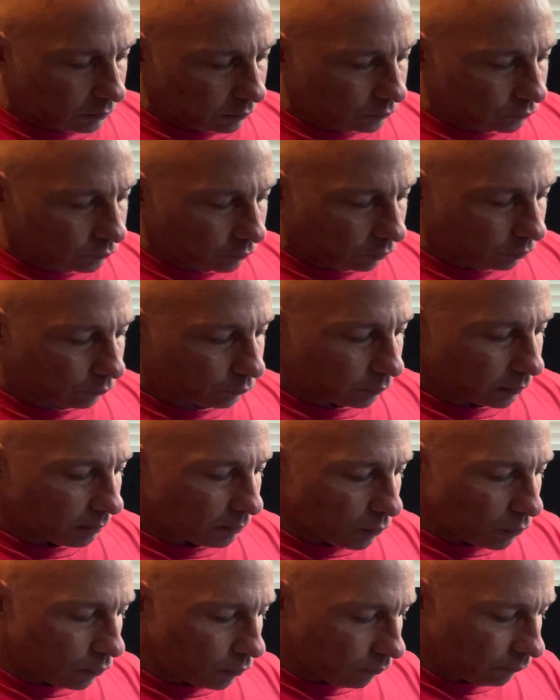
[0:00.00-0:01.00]
Just to
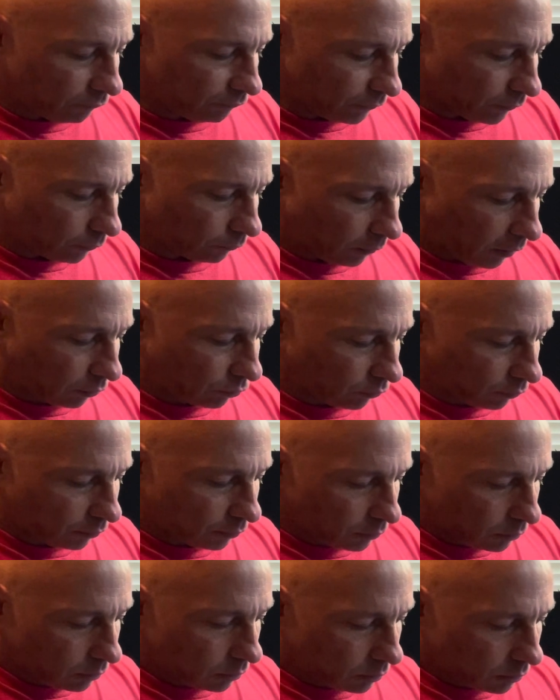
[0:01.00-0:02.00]
remove the
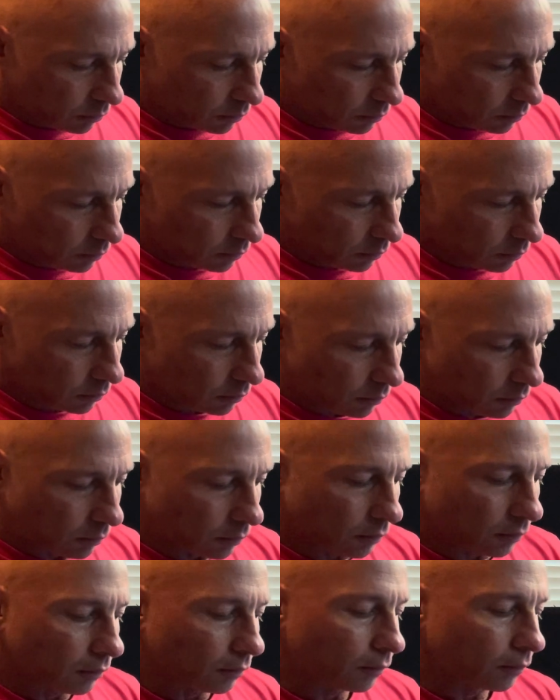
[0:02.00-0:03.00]
residue
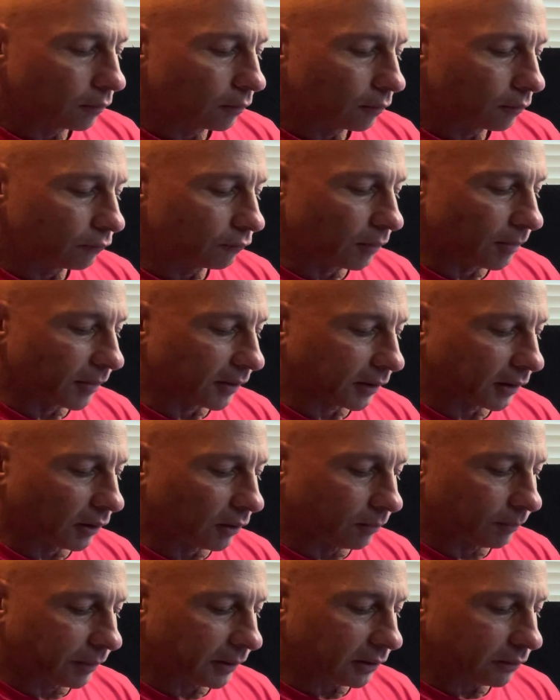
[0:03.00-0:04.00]
from the
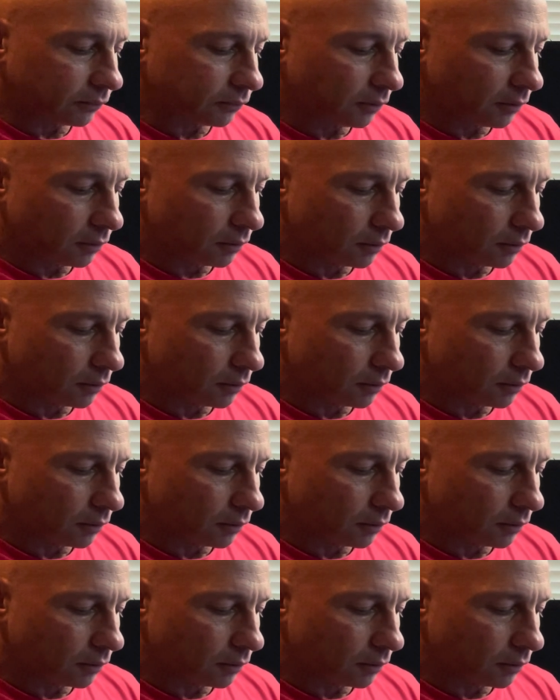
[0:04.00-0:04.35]
compound.